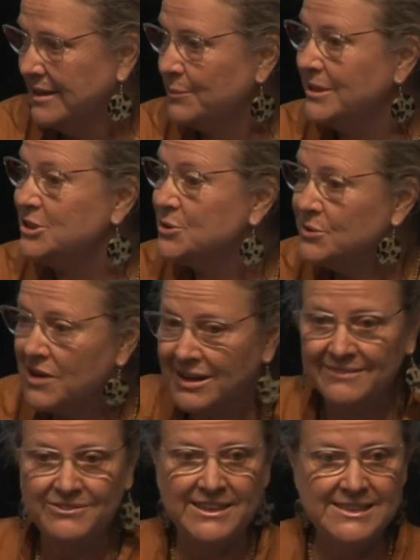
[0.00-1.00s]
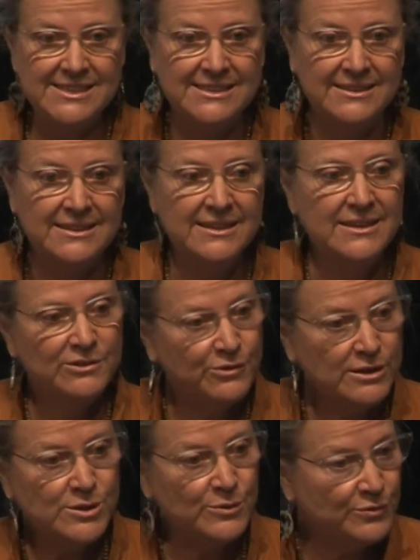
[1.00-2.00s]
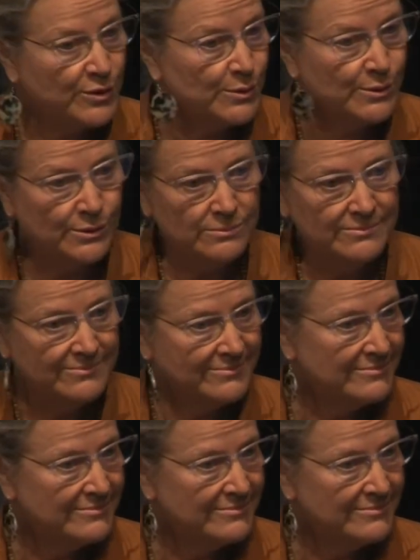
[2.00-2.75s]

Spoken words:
We do not invest in fossil fuel